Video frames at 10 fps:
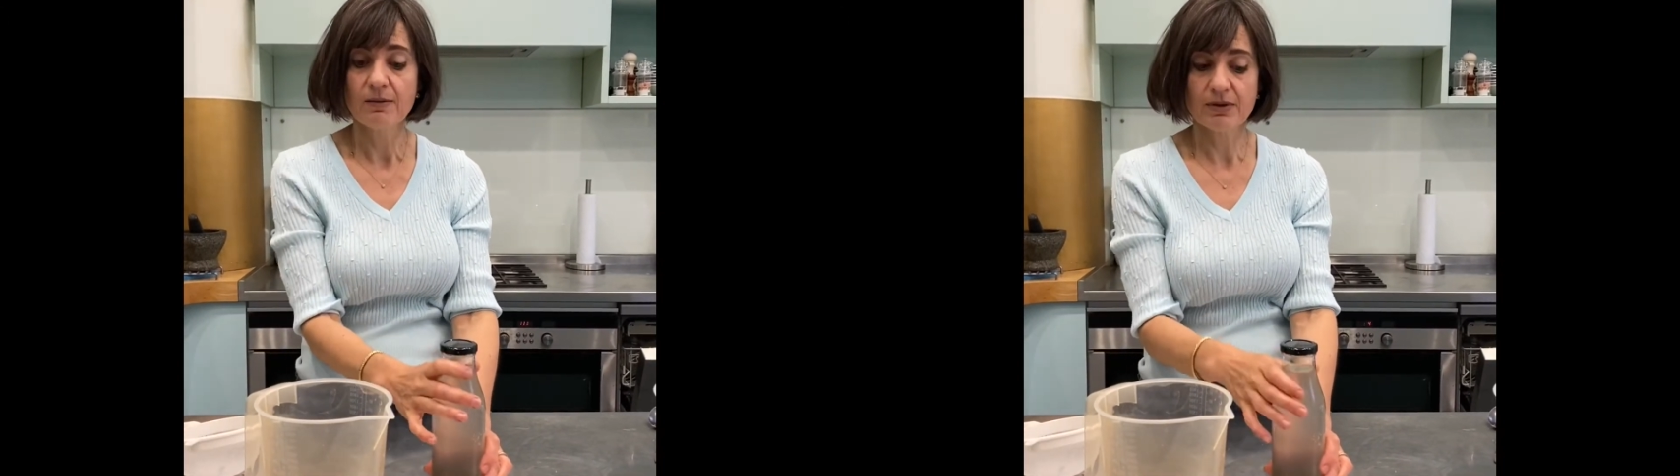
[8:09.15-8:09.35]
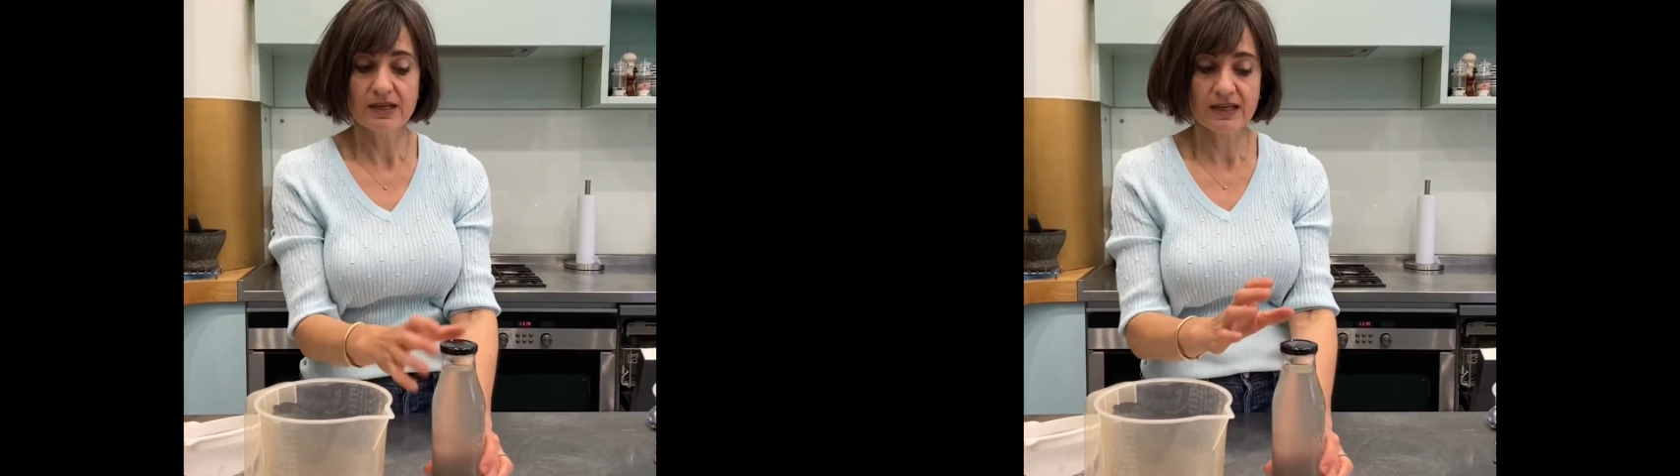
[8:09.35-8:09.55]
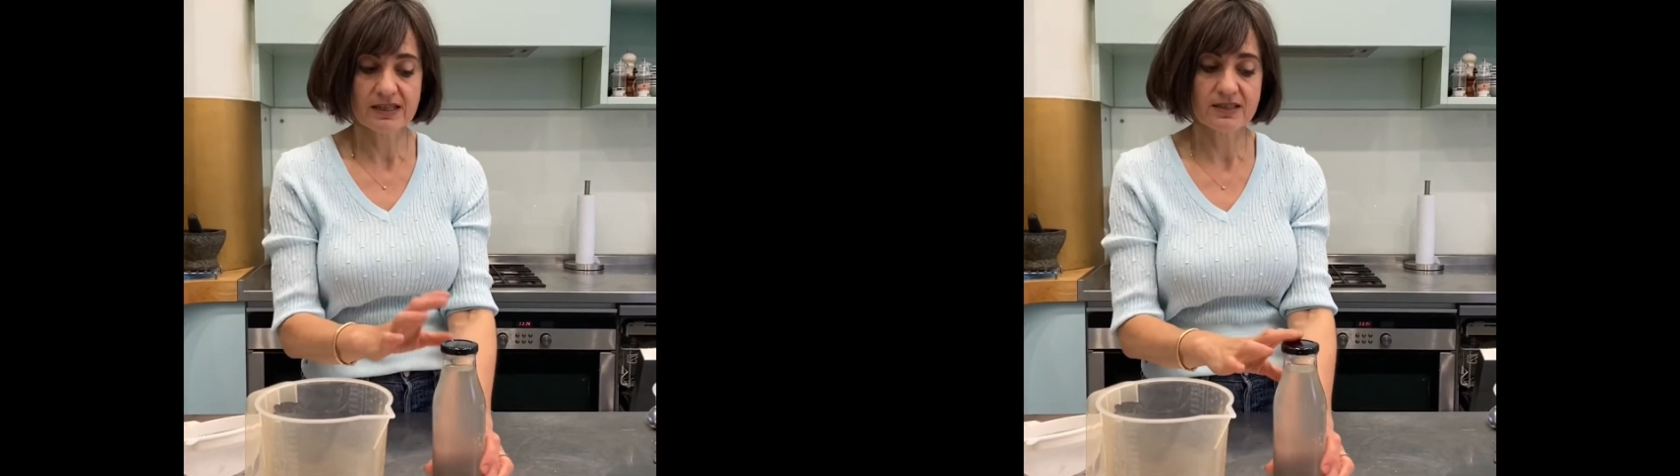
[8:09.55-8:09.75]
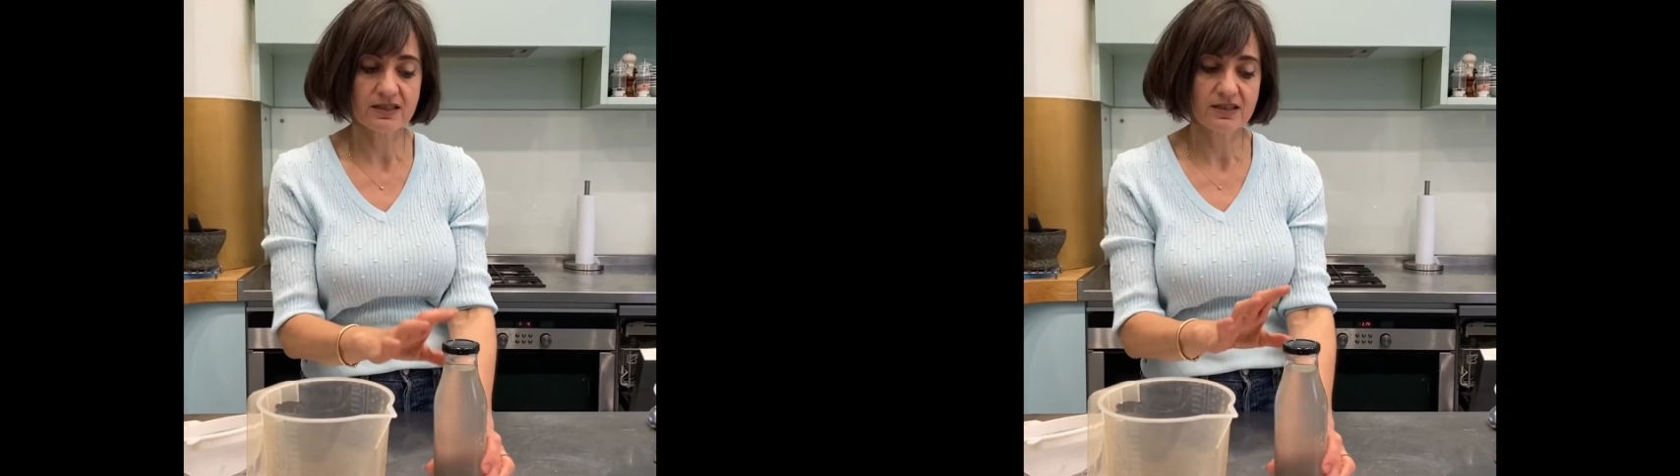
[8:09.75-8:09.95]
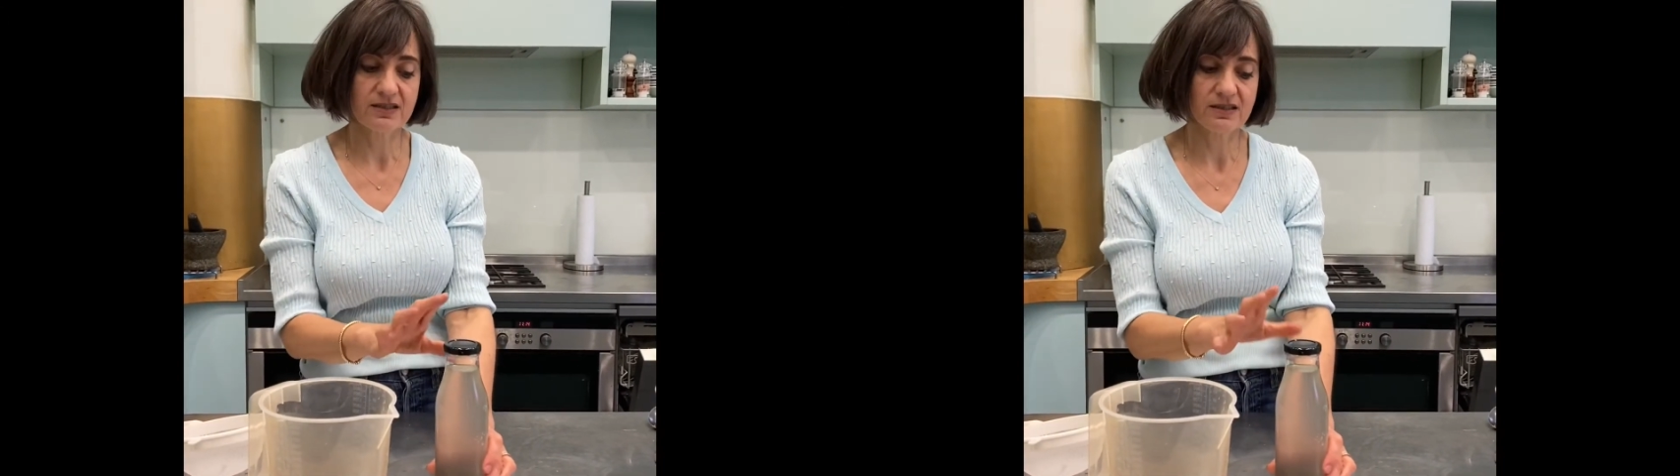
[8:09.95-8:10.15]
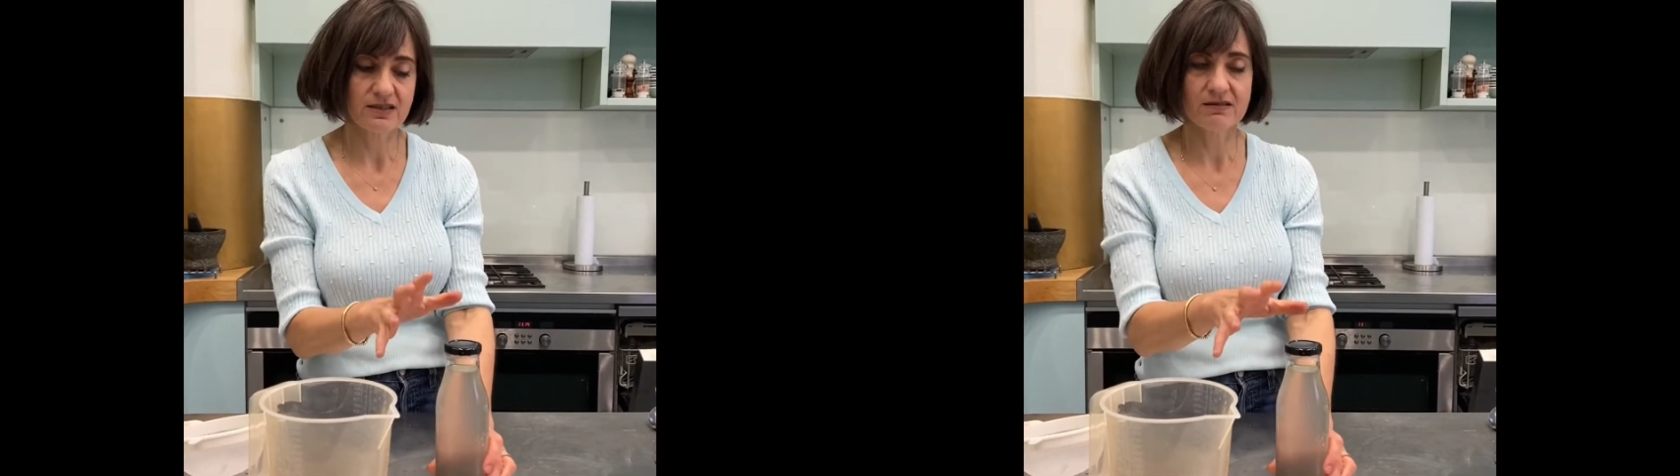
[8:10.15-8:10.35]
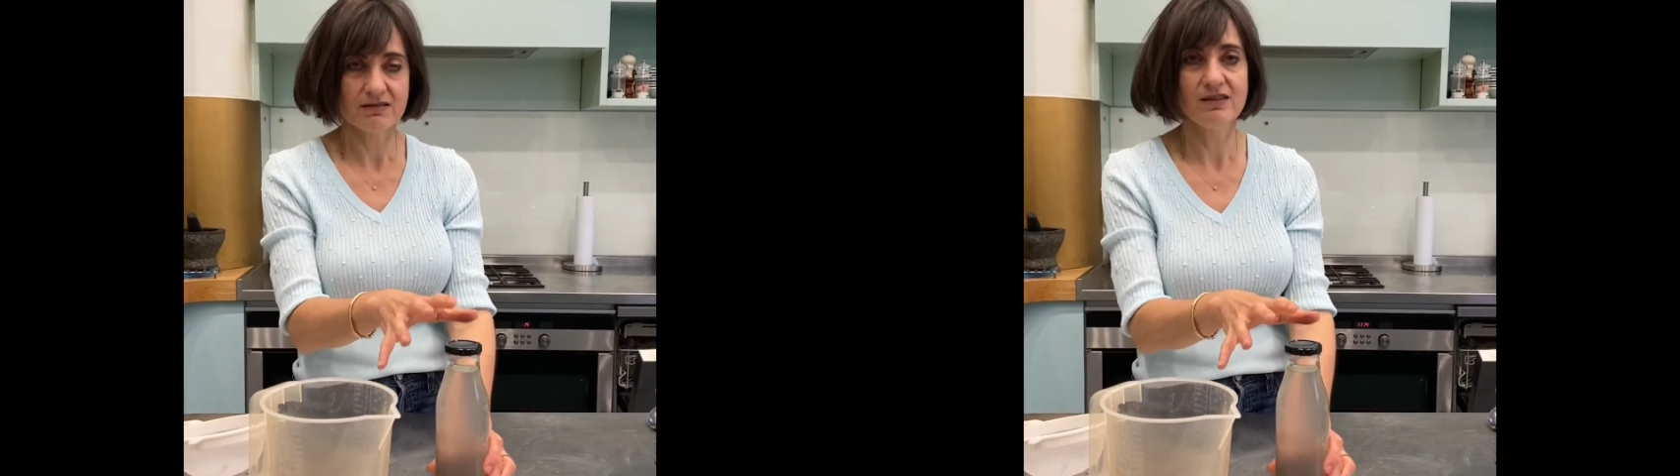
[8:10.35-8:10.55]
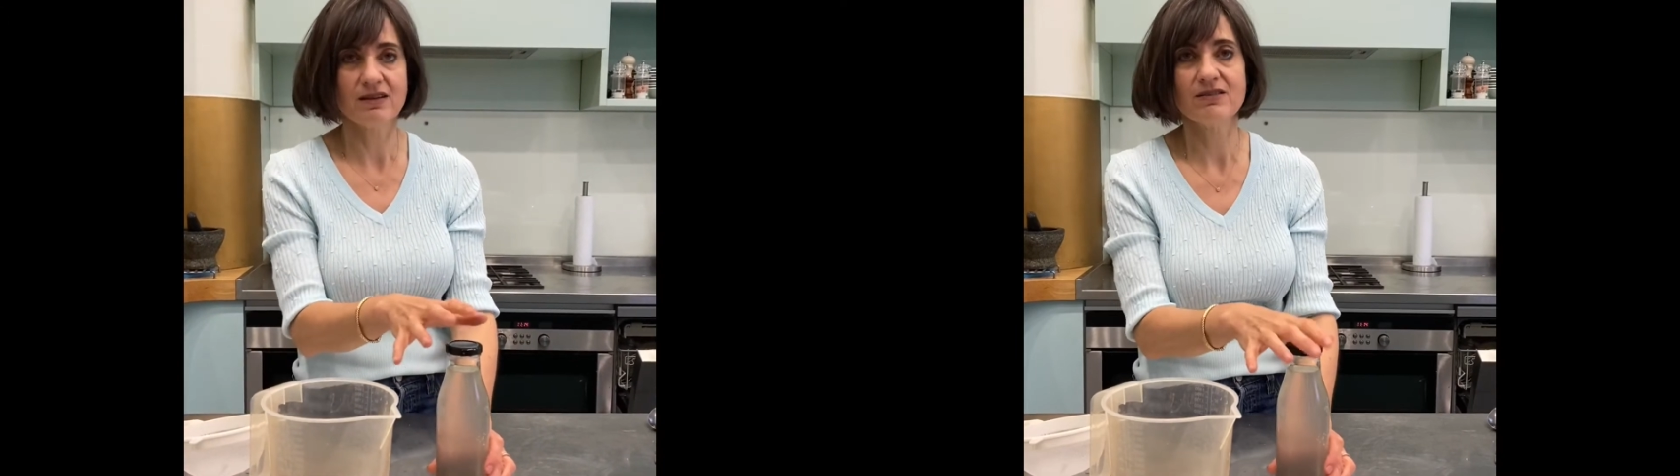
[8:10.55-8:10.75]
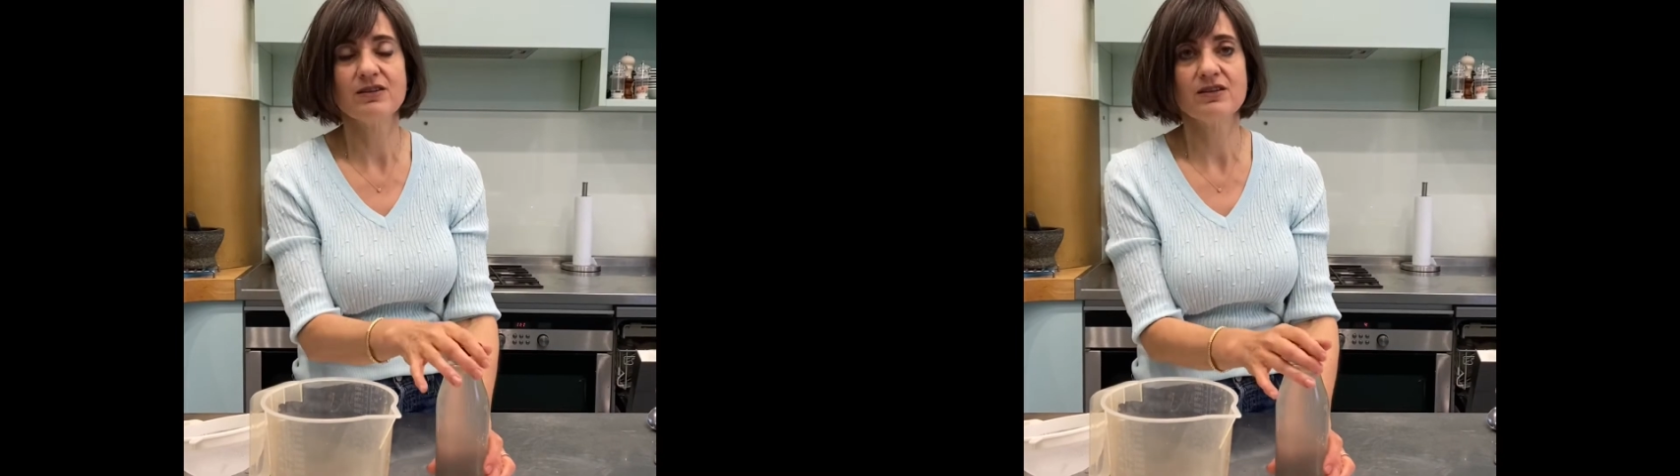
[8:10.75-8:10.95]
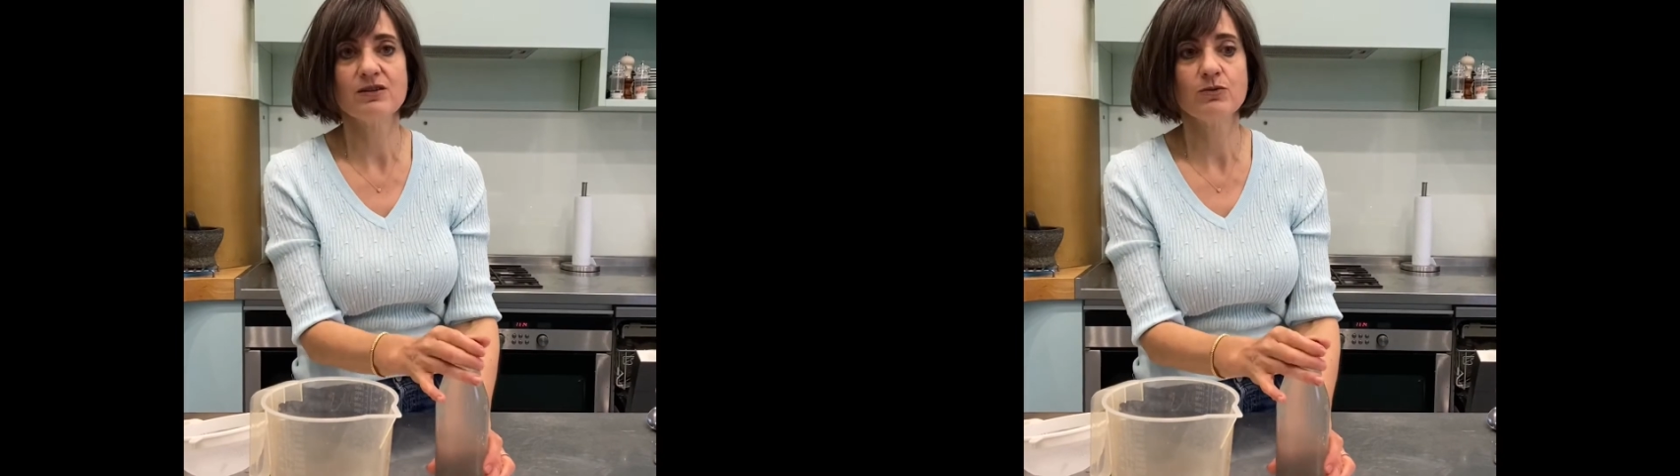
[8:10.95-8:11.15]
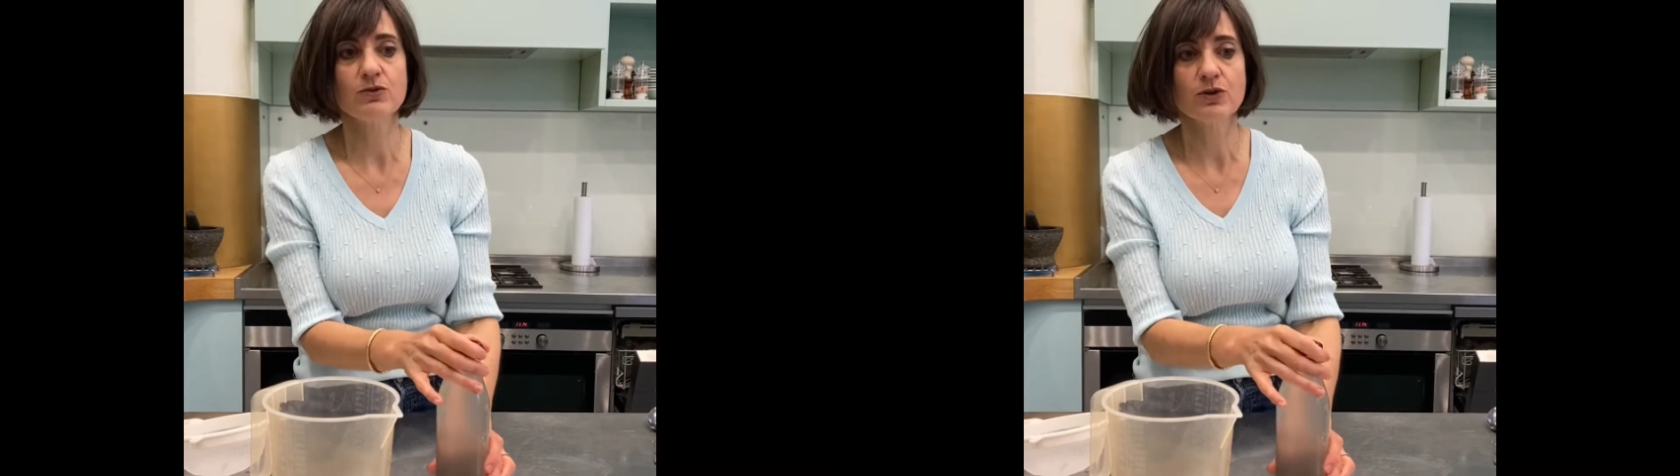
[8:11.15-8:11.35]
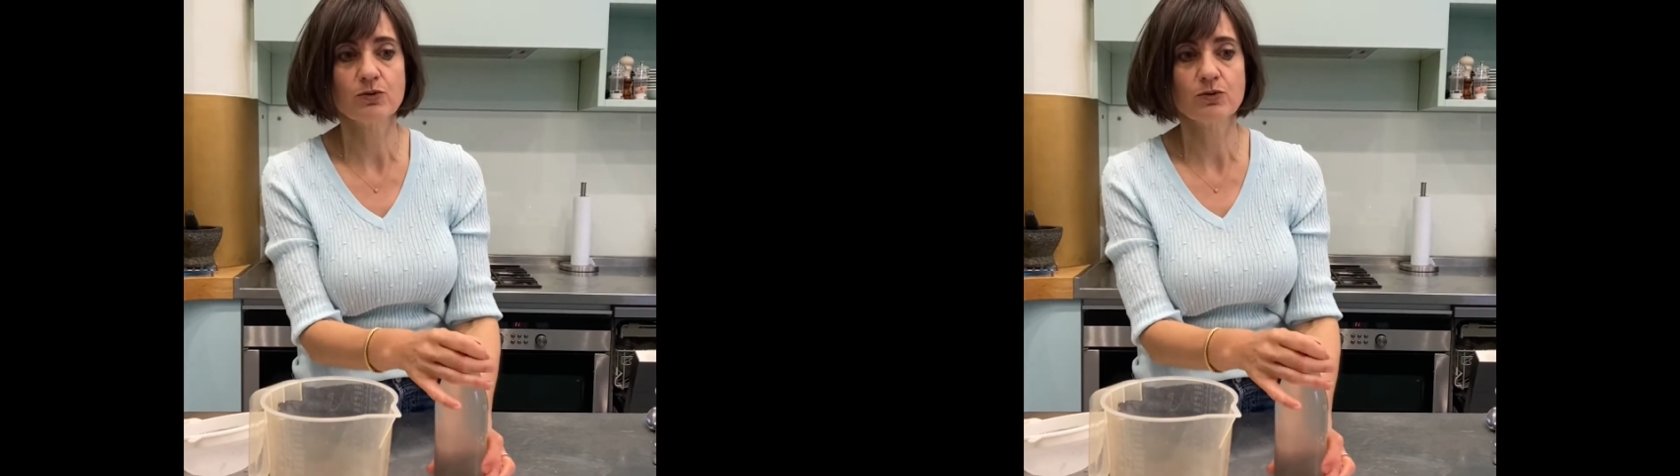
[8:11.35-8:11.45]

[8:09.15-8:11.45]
but it's just, you